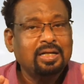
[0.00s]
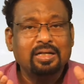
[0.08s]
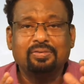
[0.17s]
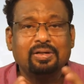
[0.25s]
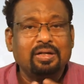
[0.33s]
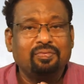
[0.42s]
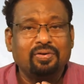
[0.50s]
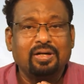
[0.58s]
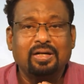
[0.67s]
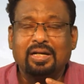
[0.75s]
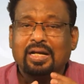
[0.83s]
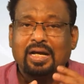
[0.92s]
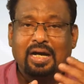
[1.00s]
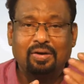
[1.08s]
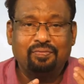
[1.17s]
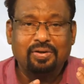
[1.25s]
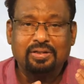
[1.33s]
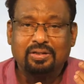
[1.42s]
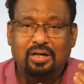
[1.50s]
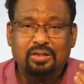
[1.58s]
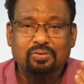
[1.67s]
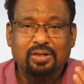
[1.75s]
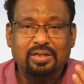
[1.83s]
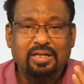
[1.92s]
It will definitely affect not
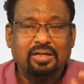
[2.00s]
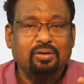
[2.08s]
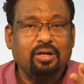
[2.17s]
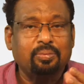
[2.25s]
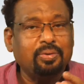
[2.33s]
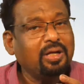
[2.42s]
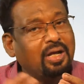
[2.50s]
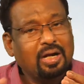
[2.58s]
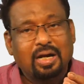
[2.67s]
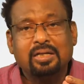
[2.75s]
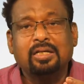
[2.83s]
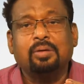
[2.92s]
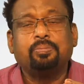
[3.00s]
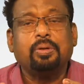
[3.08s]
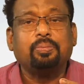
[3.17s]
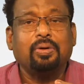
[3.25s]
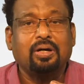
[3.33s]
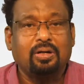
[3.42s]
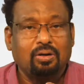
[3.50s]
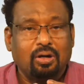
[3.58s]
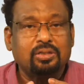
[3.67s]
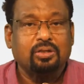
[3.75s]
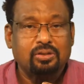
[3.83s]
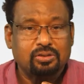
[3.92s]
only the economy and the people at
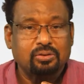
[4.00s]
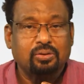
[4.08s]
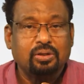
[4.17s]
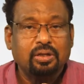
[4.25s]
large also.